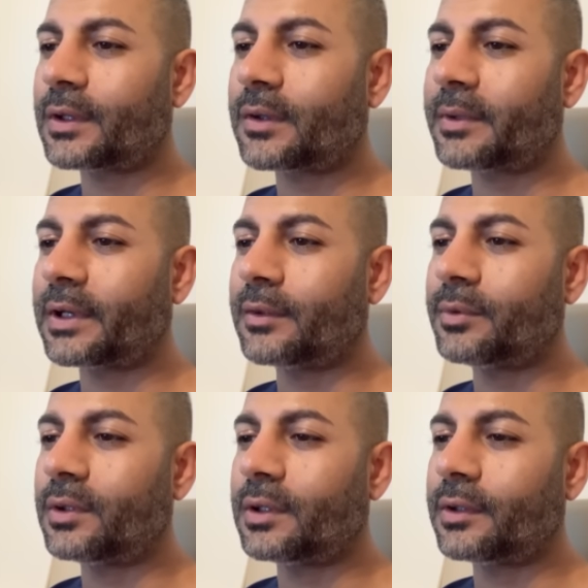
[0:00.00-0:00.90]
Am I going to
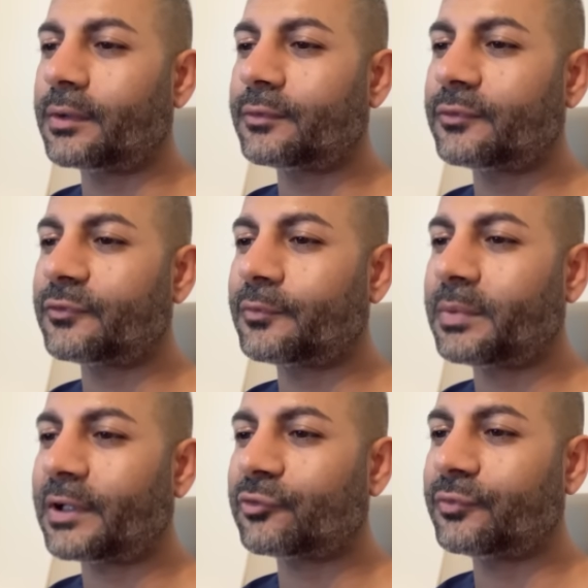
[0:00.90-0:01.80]
put a splash